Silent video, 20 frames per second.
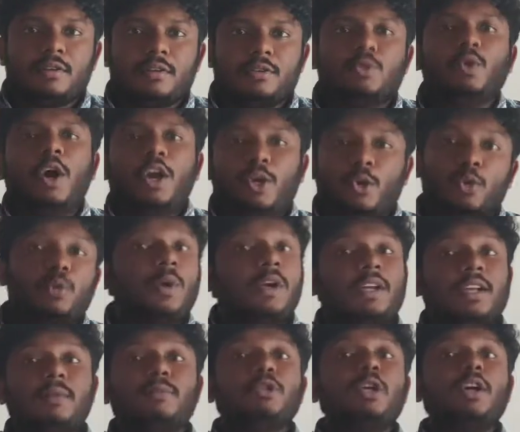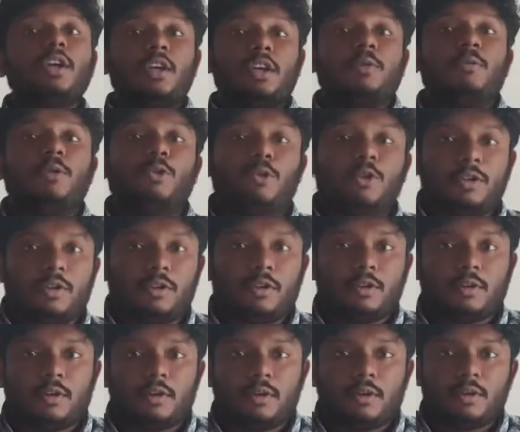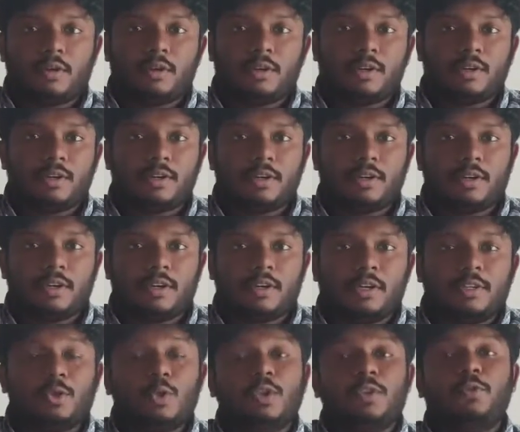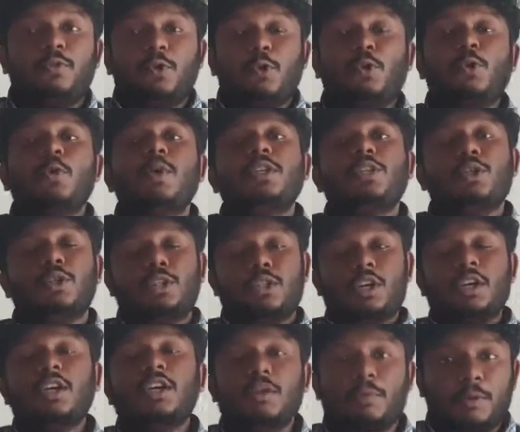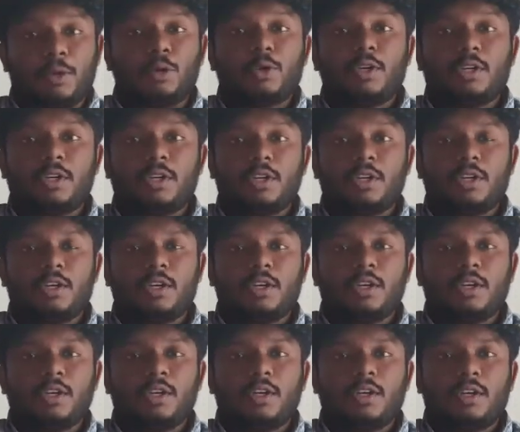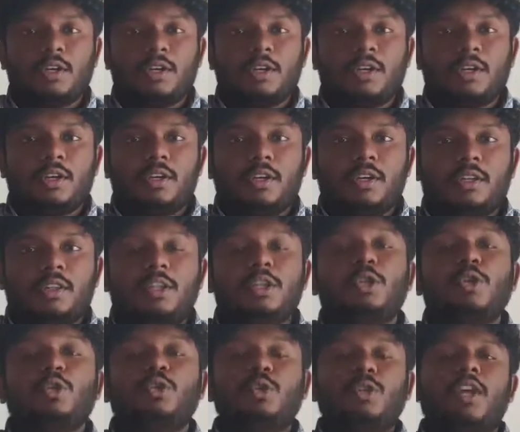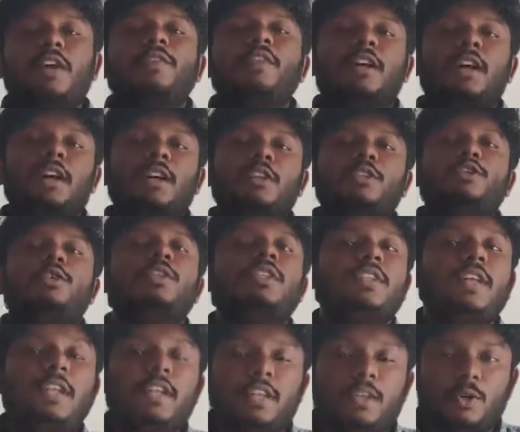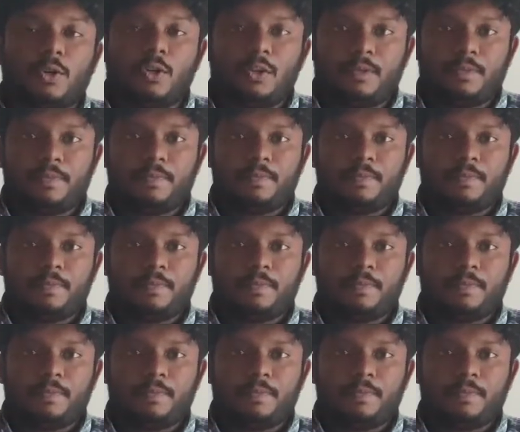So I know what I'm talking about. So if you know what you're talking about, then you should have the courage to tell it out.